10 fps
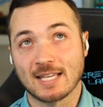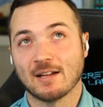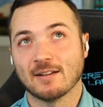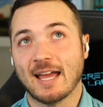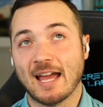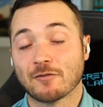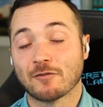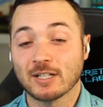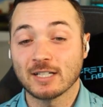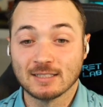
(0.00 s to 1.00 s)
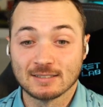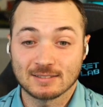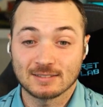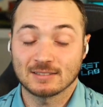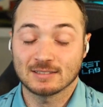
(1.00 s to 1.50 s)
down every
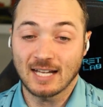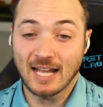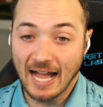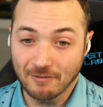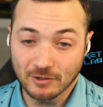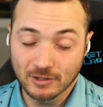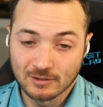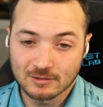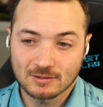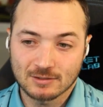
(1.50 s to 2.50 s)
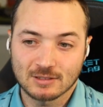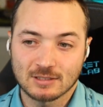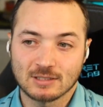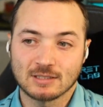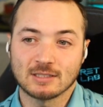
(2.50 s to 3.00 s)
avenue
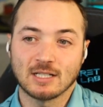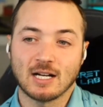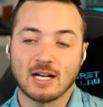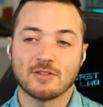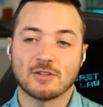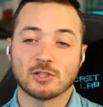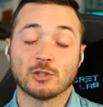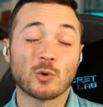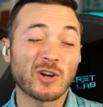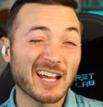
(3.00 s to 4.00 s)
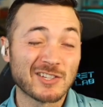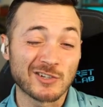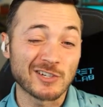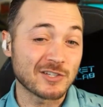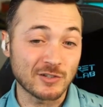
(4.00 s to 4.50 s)
uh, the short
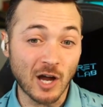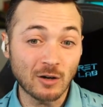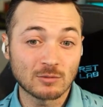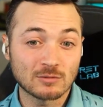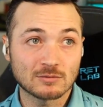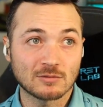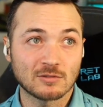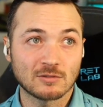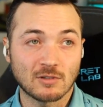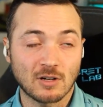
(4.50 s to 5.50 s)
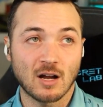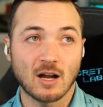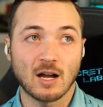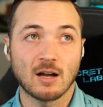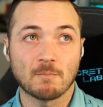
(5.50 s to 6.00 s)
answer is no.
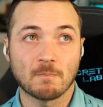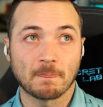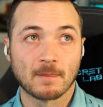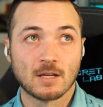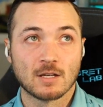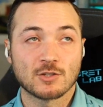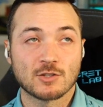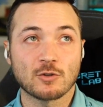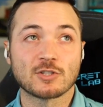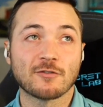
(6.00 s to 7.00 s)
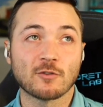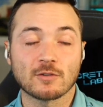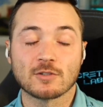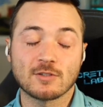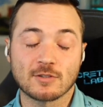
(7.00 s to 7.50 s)
Um, so there's
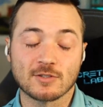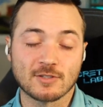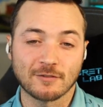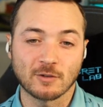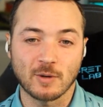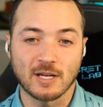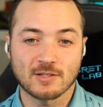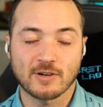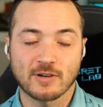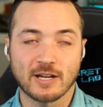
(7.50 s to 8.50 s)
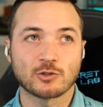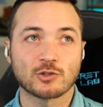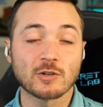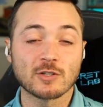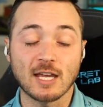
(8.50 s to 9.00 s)
different there's there's different ways, right? So
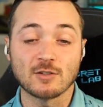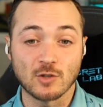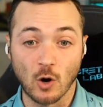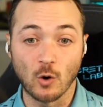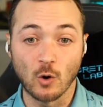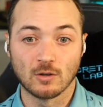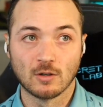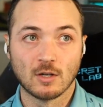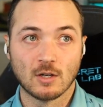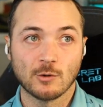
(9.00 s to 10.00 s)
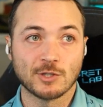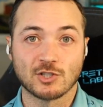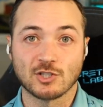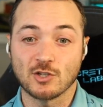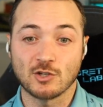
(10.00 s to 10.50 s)
strokes gained total,
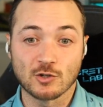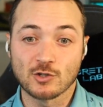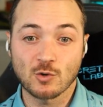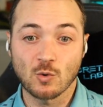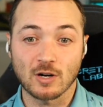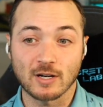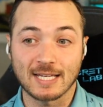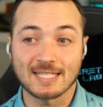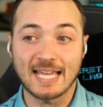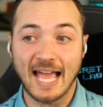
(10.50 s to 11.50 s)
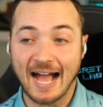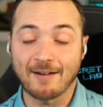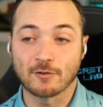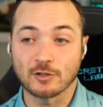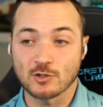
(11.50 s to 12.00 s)
which is just your score against the
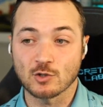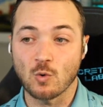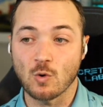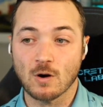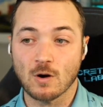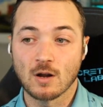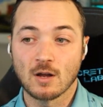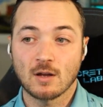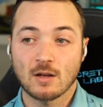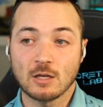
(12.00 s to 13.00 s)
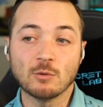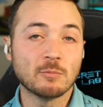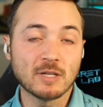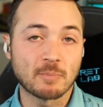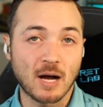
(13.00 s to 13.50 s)
average score. It
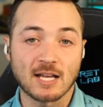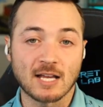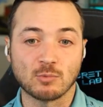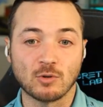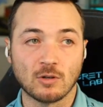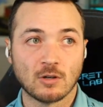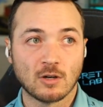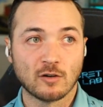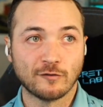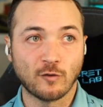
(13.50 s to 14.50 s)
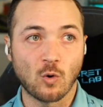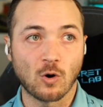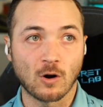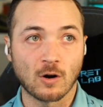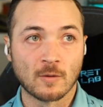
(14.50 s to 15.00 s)
would be impossible
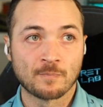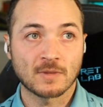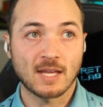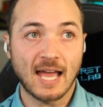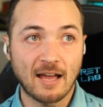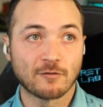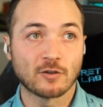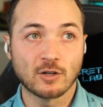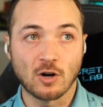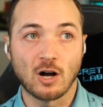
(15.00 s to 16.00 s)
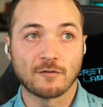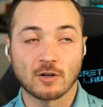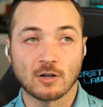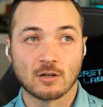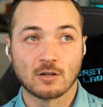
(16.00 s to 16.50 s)
for every
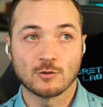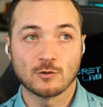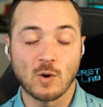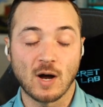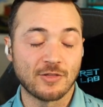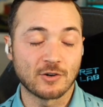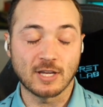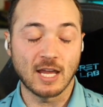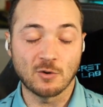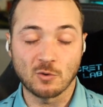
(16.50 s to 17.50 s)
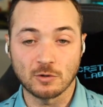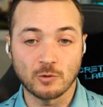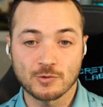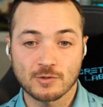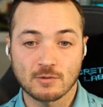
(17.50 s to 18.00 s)
golfer to either gain or
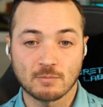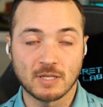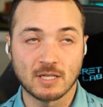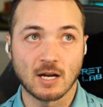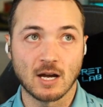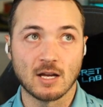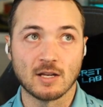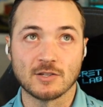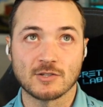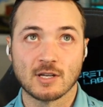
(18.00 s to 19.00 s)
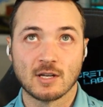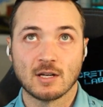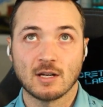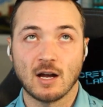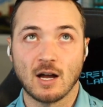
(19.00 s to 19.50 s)
lose because
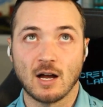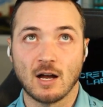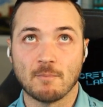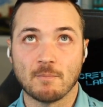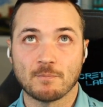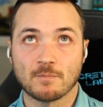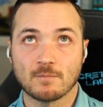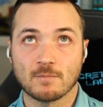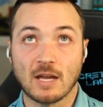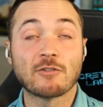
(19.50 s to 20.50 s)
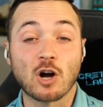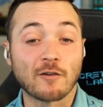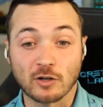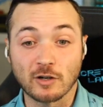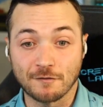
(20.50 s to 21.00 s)
um, every
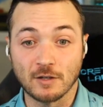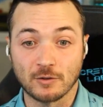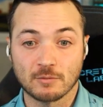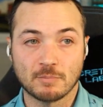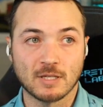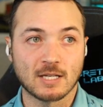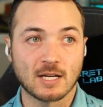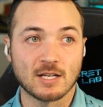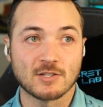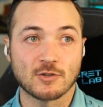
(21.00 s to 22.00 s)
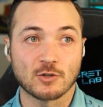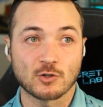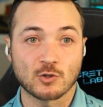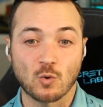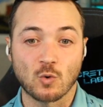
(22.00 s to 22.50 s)
golfer in a field because
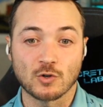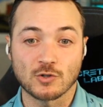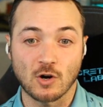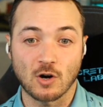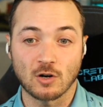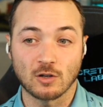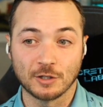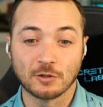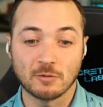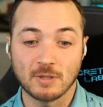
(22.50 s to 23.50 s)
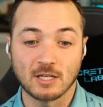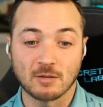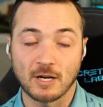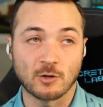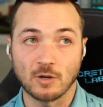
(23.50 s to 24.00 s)
their scores are literally being
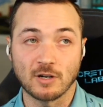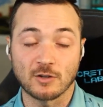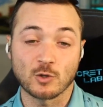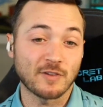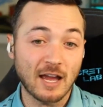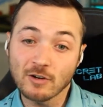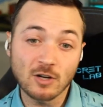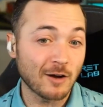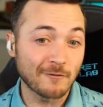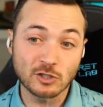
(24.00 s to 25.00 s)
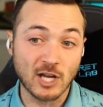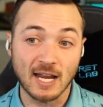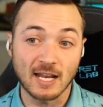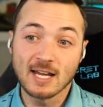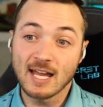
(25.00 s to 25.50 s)
compared to one another. So if every golfer
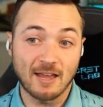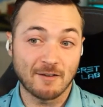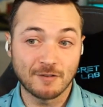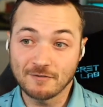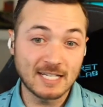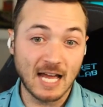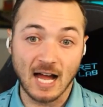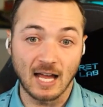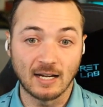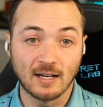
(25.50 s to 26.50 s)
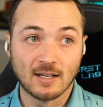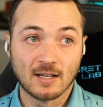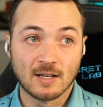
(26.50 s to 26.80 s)
shot a 59